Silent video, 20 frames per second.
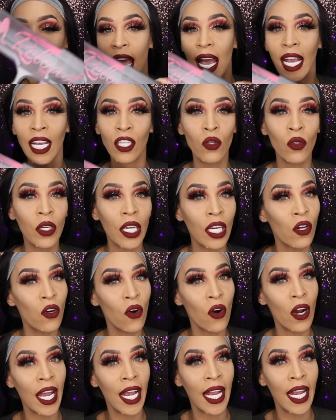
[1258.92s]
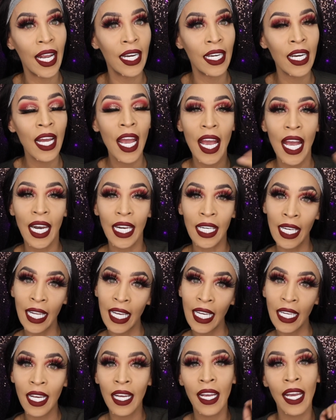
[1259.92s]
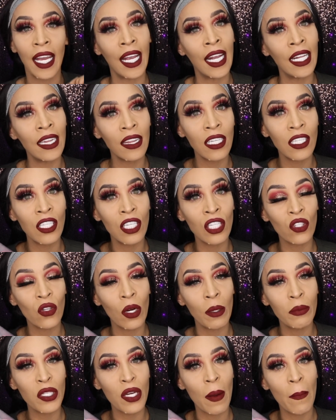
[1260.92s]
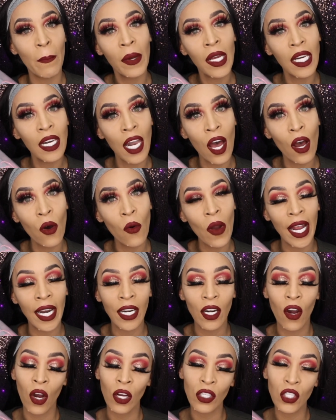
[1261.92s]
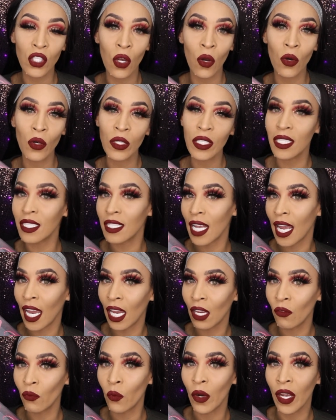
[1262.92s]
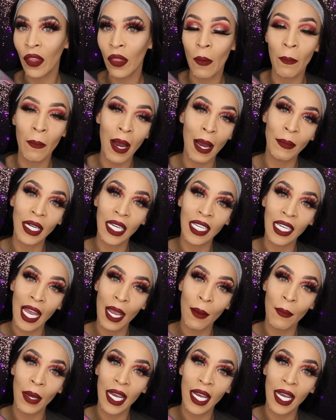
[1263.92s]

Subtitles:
And you can go ahead, link in the description below, and also save with Mama Glam